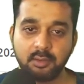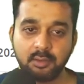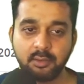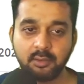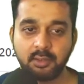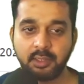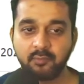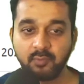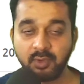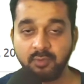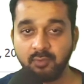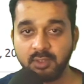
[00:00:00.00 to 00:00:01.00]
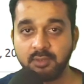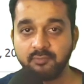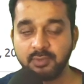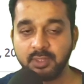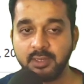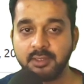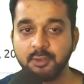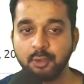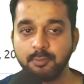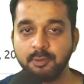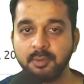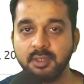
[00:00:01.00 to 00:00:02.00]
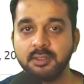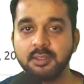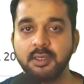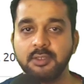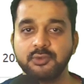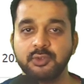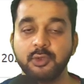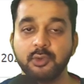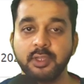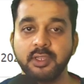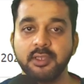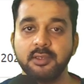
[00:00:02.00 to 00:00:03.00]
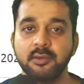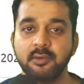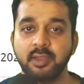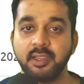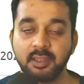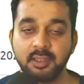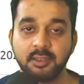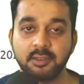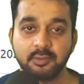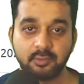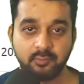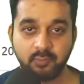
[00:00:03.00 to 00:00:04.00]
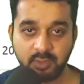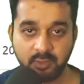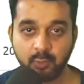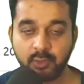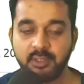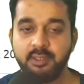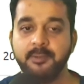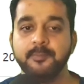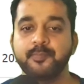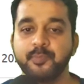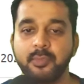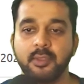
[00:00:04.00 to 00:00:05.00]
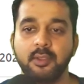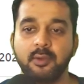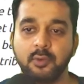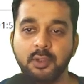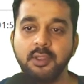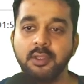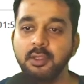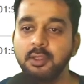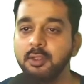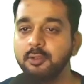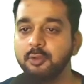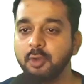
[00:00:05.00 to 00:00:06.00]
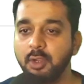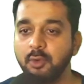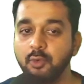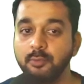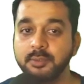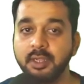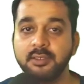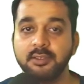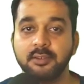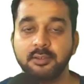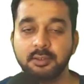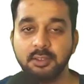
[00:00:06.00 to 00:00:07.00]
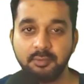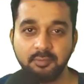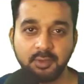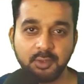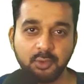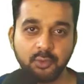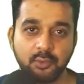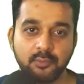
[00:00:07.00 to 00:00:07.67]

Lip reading: like when the site is optimized, then actually you gain rankings very quickly. Okay, so I hope that this video